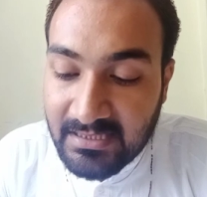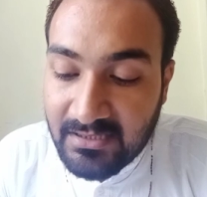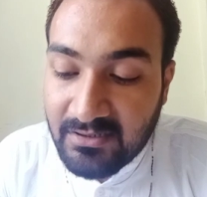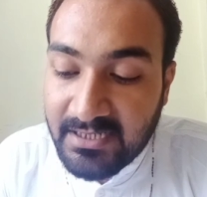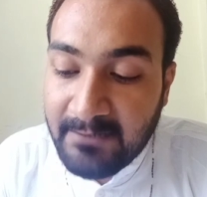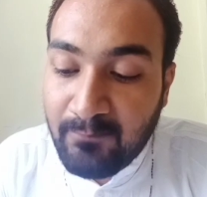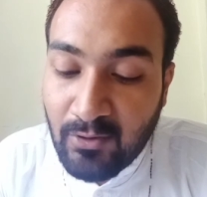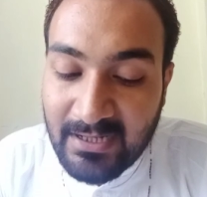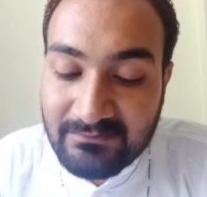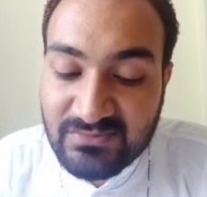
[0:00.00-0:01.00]
okay,
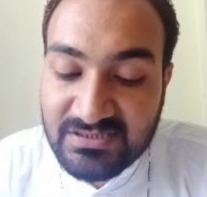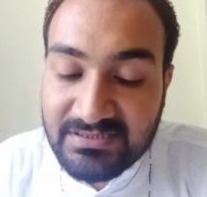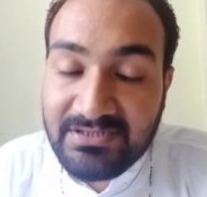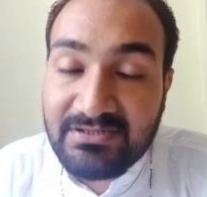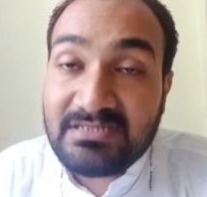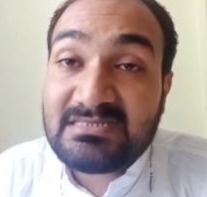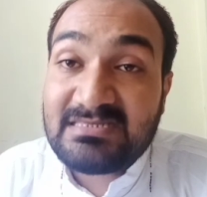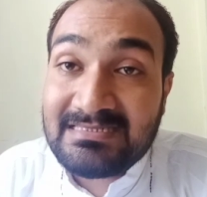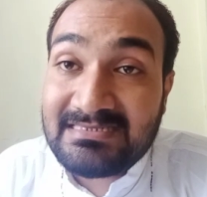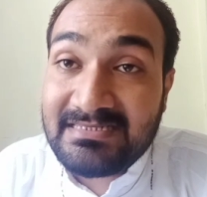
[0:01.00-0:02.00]
poems written in
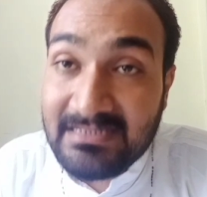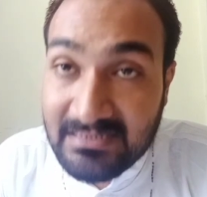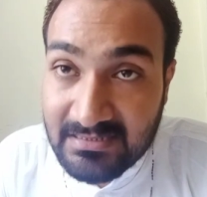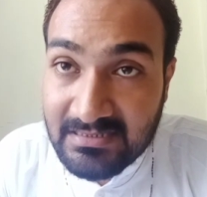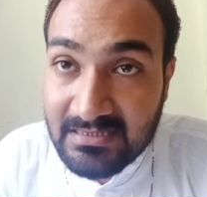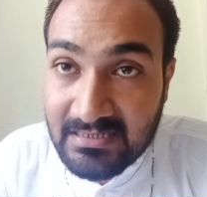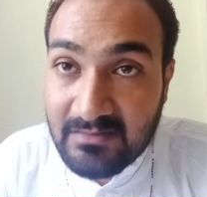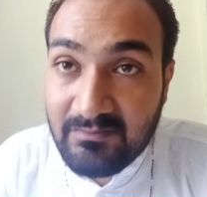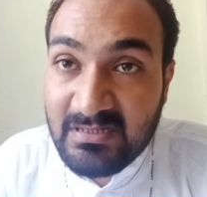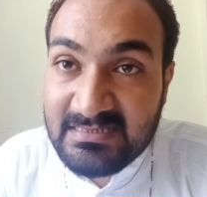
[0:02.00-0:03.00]
Sanskrit.
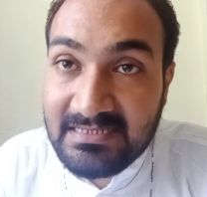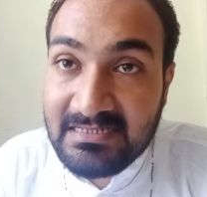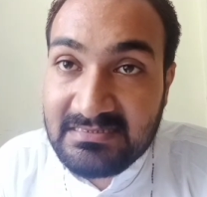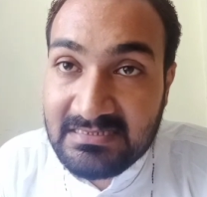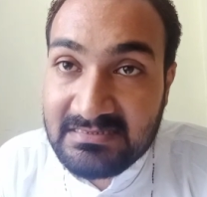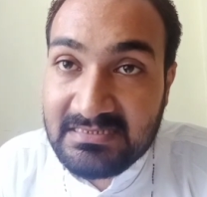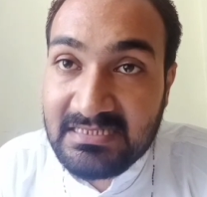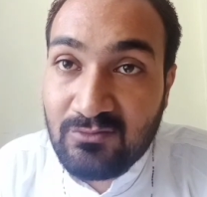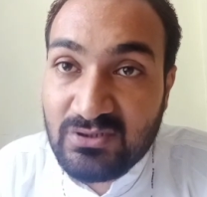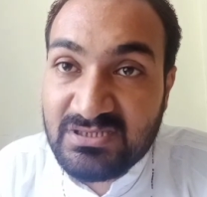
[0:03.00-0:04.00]
Basically
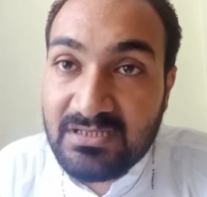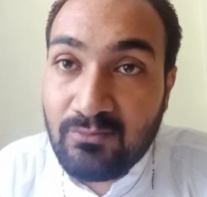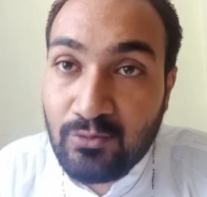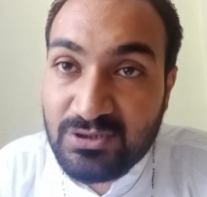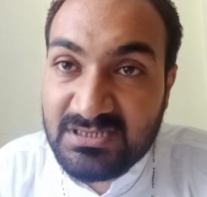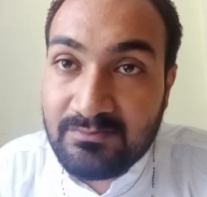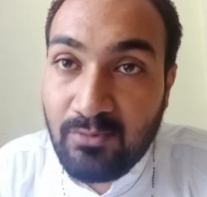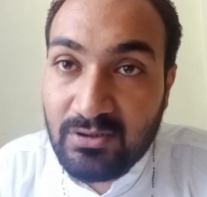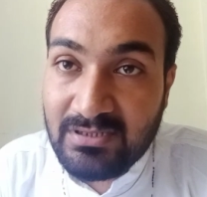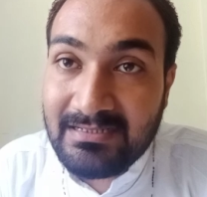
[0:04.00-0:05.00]
Sanskrit was the most
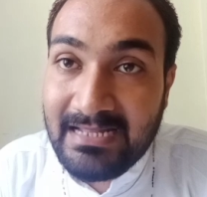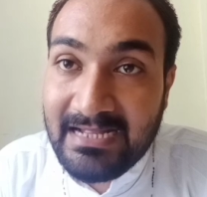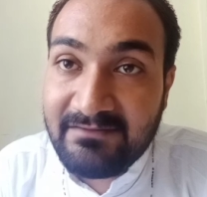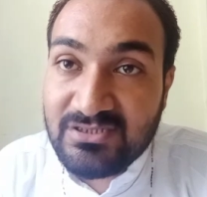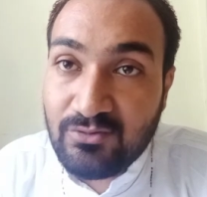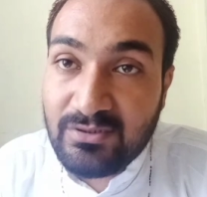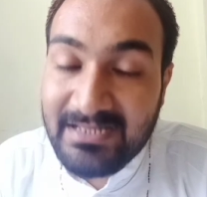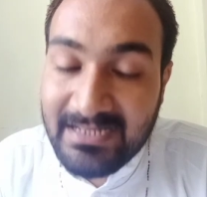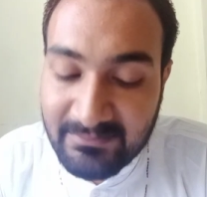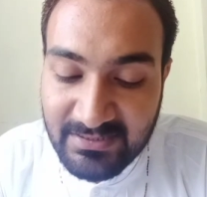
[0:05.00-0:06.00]
important language over
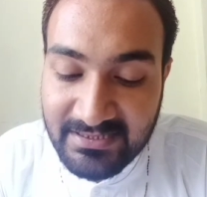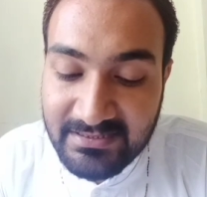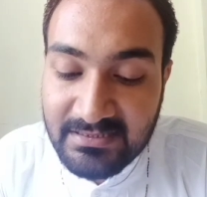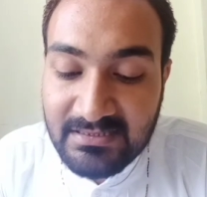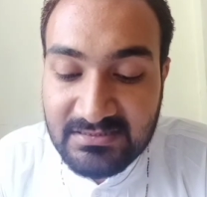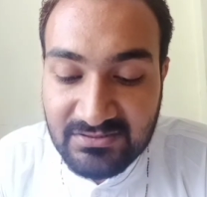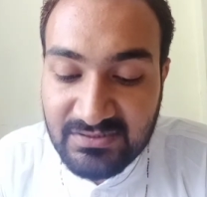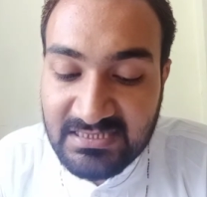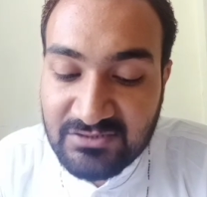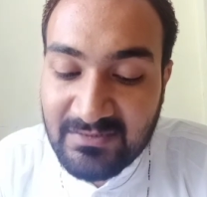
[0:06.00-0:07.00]
their period, so
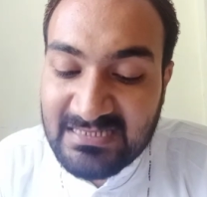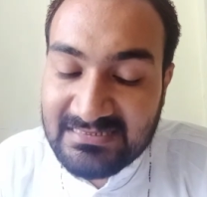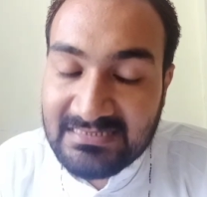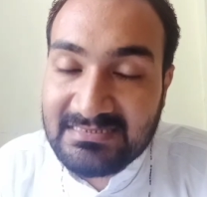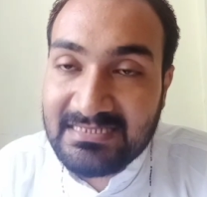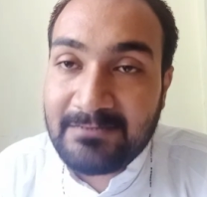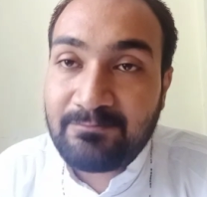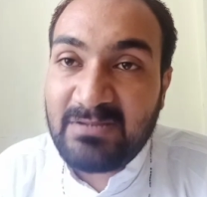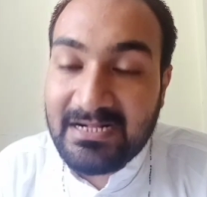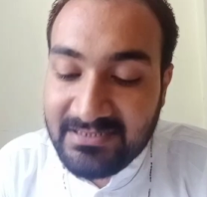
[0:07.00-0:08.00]
that's why
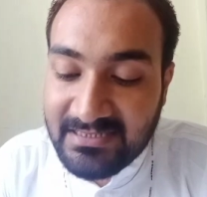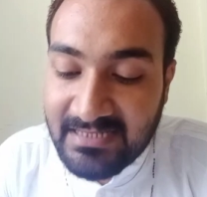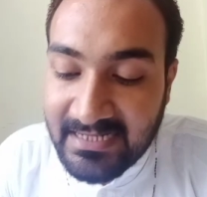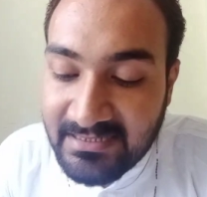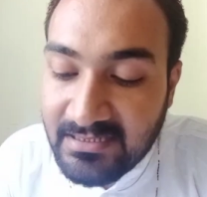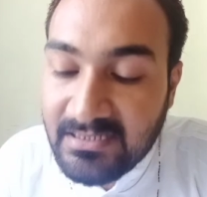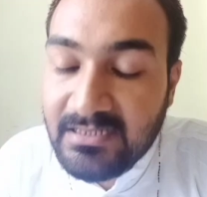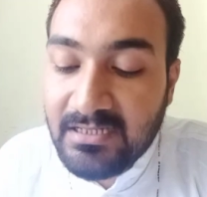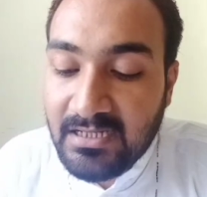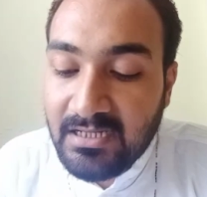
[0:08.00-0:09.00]
Sanskrit, Prakrit and
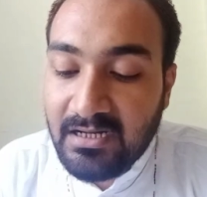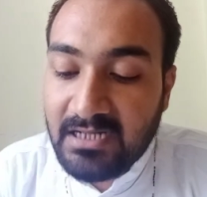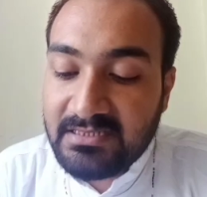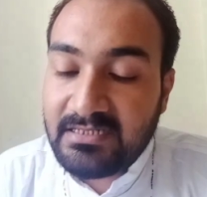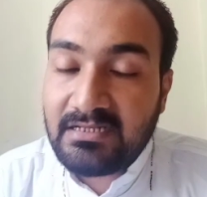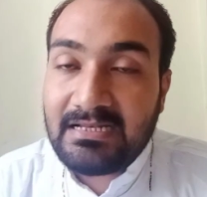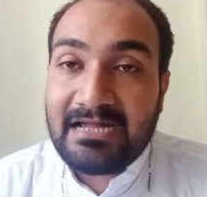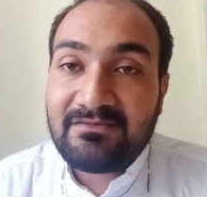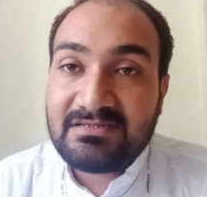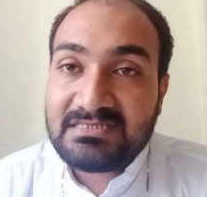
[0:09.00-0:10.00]
other
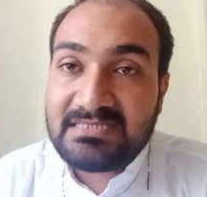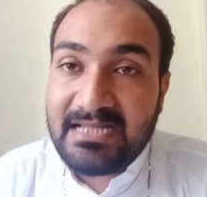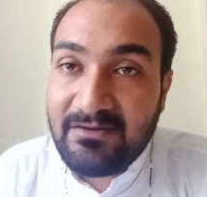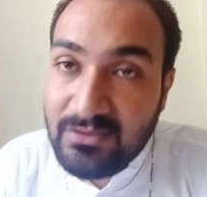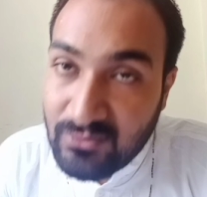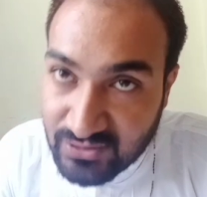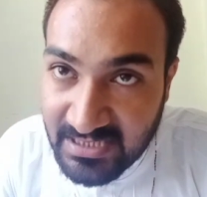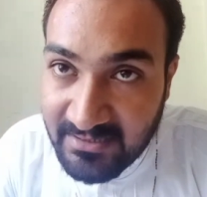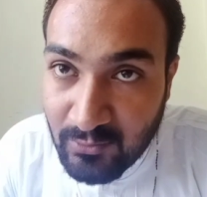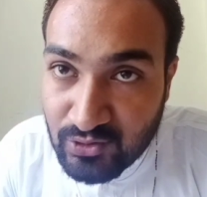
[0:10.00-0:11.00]
languages they have used.
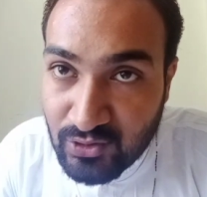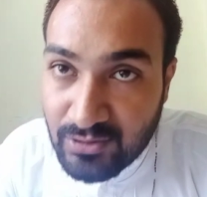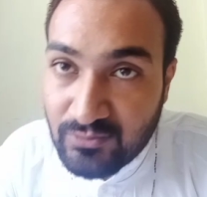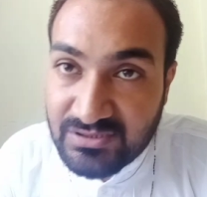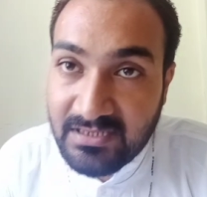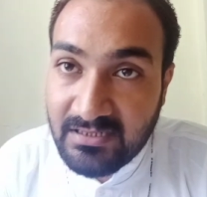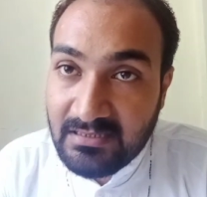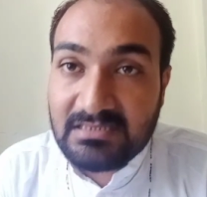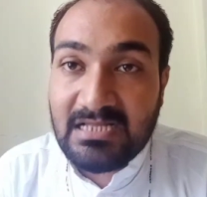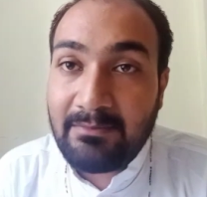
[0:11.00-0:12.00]
They have also used
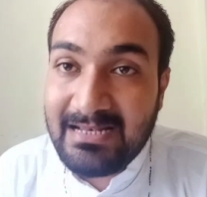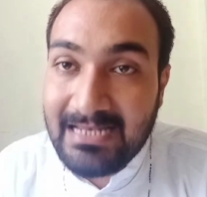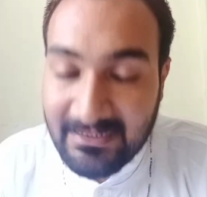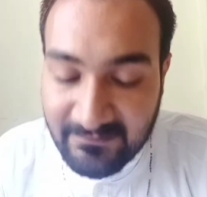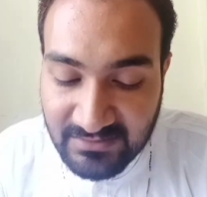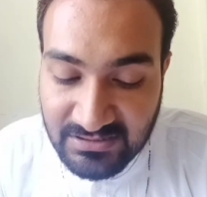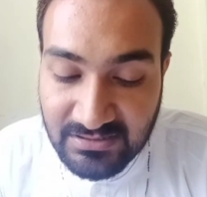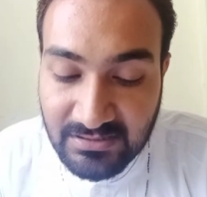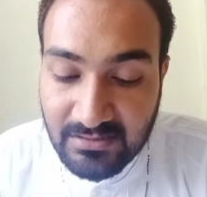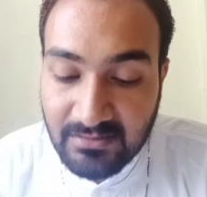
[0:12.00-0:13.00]
the Tamil language.
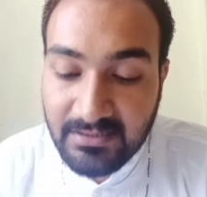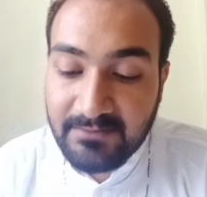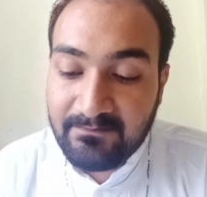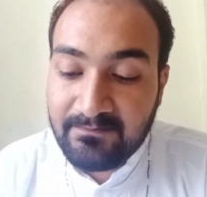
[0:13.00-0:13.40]
Okay,